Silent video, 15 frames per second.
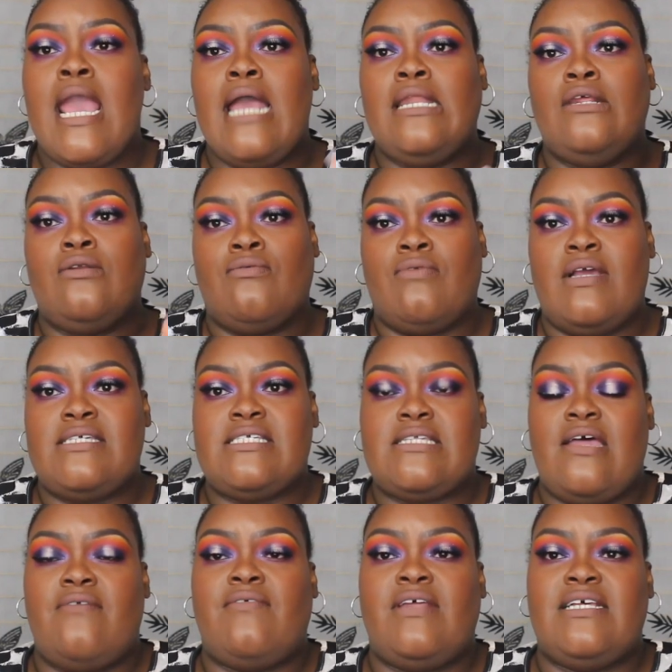and then the
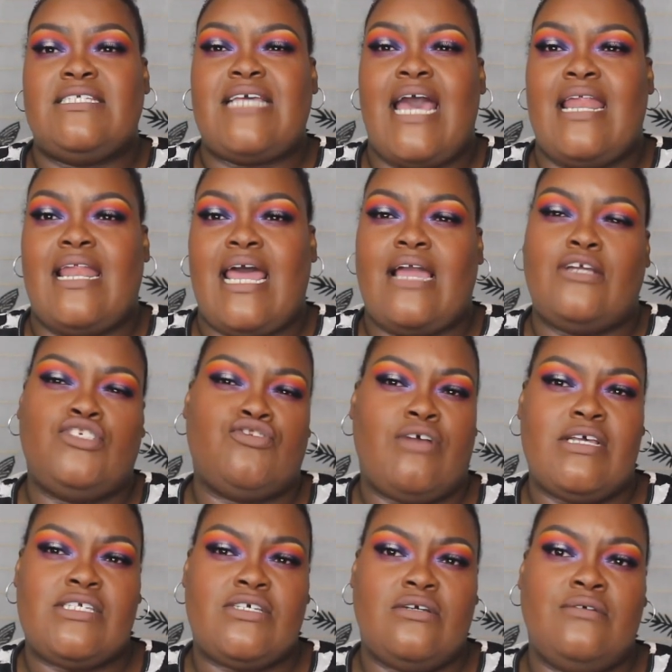rest of it is kind of like a
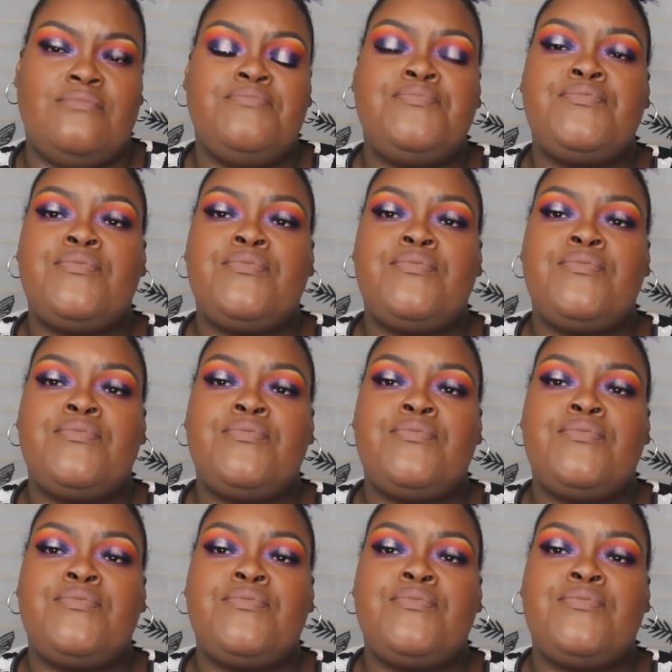dresser